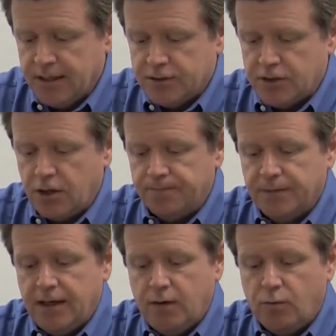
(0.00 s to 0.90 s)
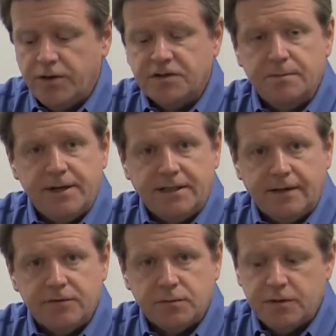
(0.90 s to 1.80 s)
So, what's the big
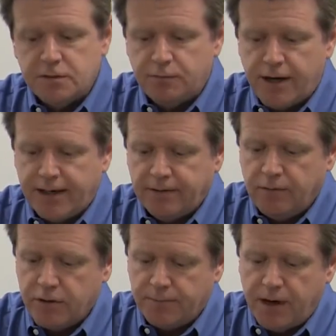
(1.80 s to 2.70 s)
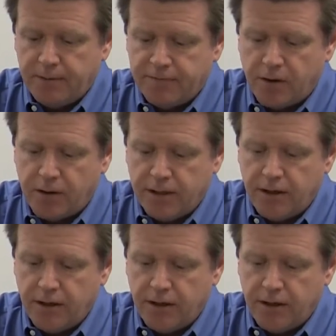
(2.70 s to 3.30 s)
difference with this product? Well, you probably have already